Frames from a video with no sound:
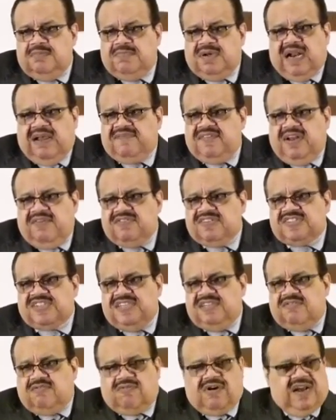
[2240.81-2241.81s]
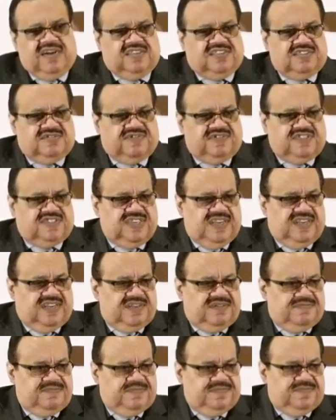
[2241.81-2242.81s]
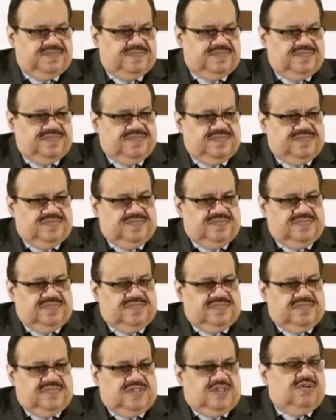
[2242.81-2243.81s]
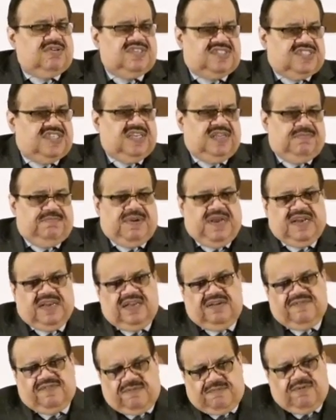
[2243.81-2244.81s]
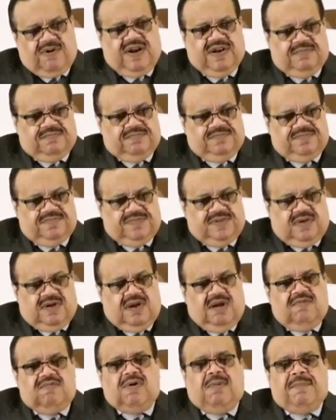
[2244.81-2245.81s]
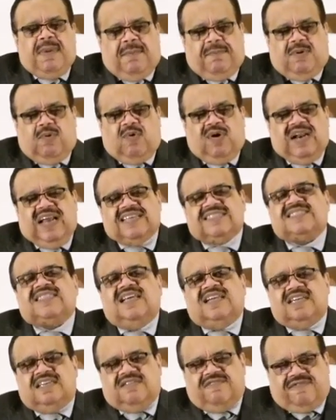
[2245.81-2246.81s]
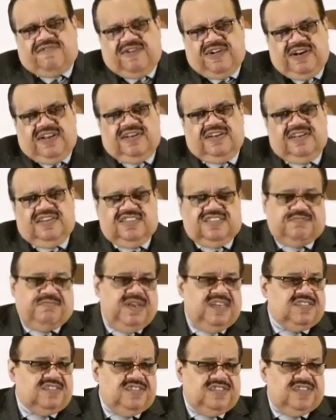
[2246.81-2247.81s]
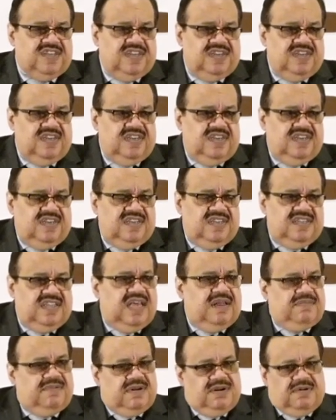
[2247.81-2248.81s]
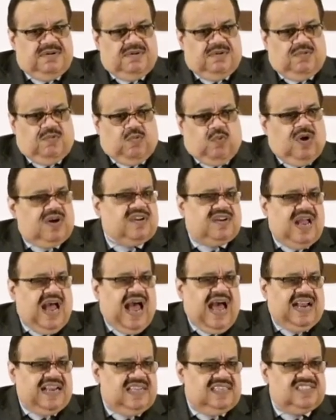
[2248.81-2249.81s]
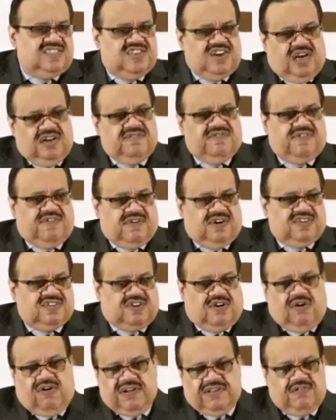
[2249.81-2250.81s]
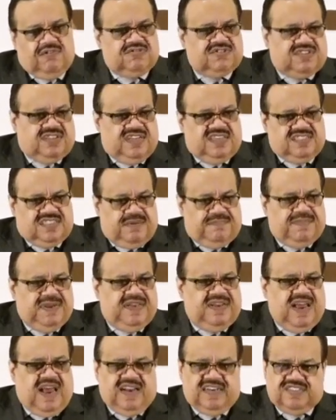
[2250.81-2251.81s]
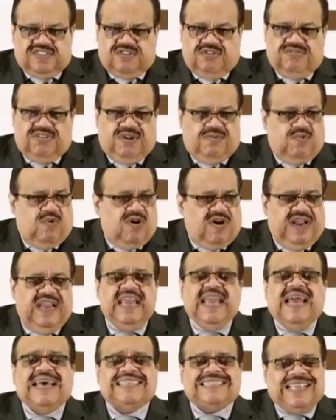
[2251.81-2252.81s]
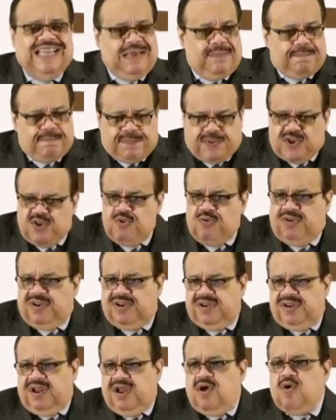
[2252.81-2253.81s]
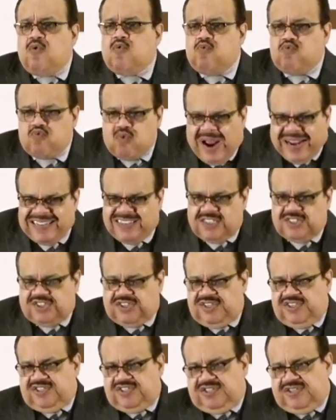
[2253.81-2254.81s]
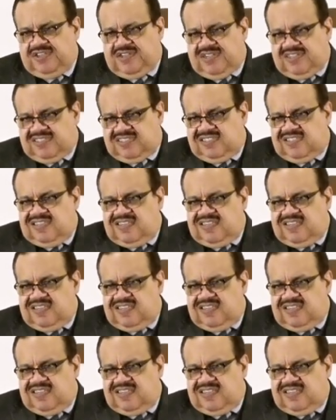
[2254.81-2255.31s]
but I've never seen the righteous forsaken, nor seed begging for bread. Remember what I said at the front end of this message that what God has done for us, calling those things that be not as though they were, He has imputed righteousness to us.